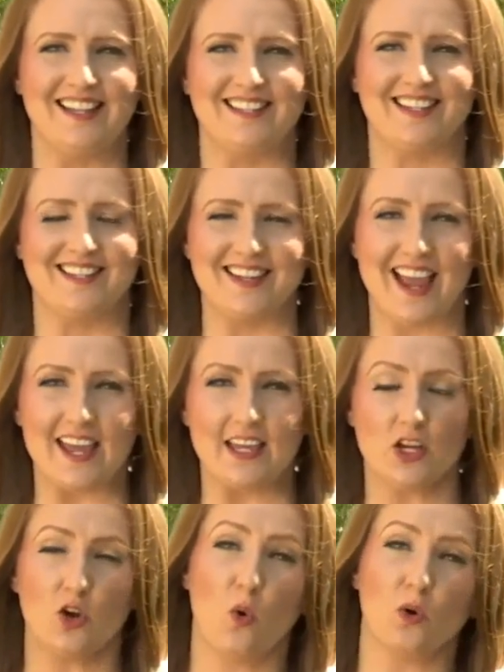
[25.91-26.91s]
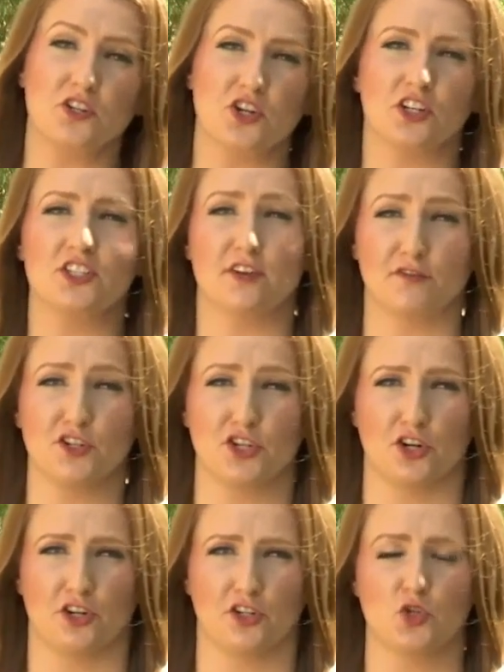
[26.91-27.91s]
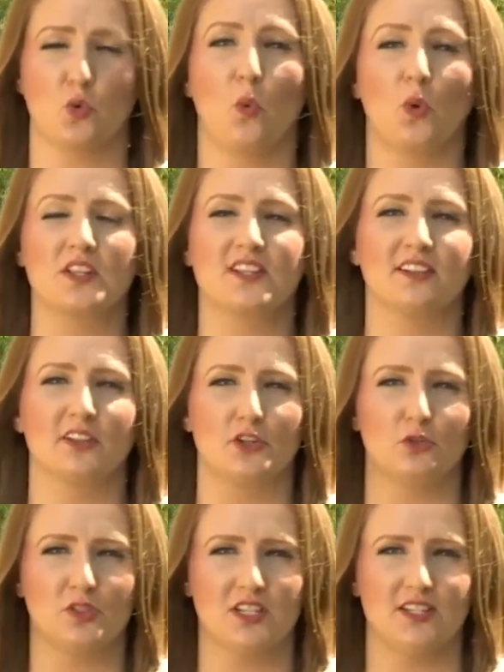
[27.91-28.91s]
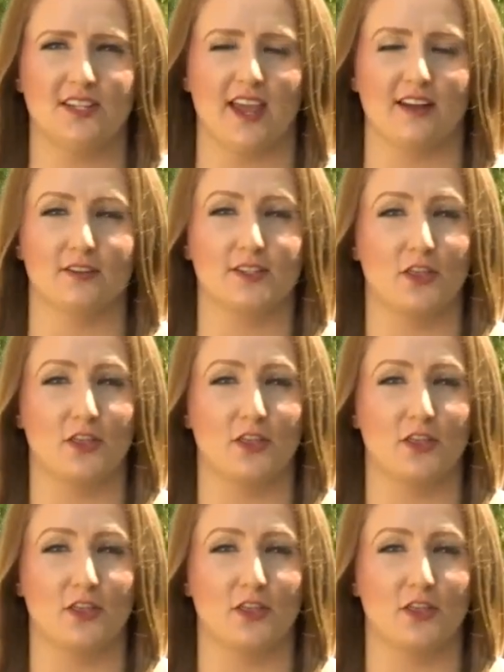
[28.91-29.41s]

Today, court took a different turn towards the little details.